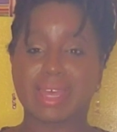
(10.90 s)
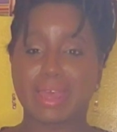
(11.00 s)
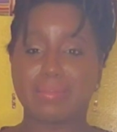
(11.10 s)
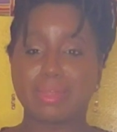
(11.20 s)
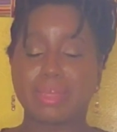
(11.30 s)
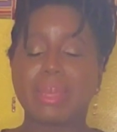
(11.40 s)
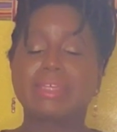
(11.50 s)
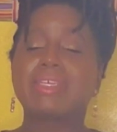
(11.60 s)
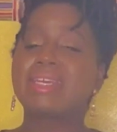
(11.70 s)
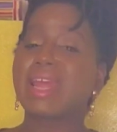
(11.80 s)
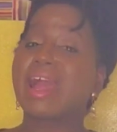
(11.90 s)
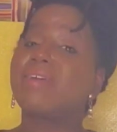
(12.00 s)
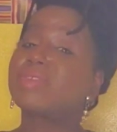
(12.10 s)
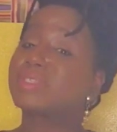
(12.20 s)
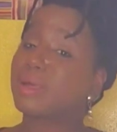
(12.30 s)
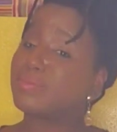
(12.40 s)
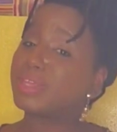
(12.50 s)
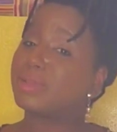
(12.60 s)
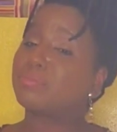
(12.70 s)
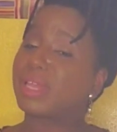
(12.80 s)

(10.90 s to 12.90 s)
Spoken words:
Lab. Today I have something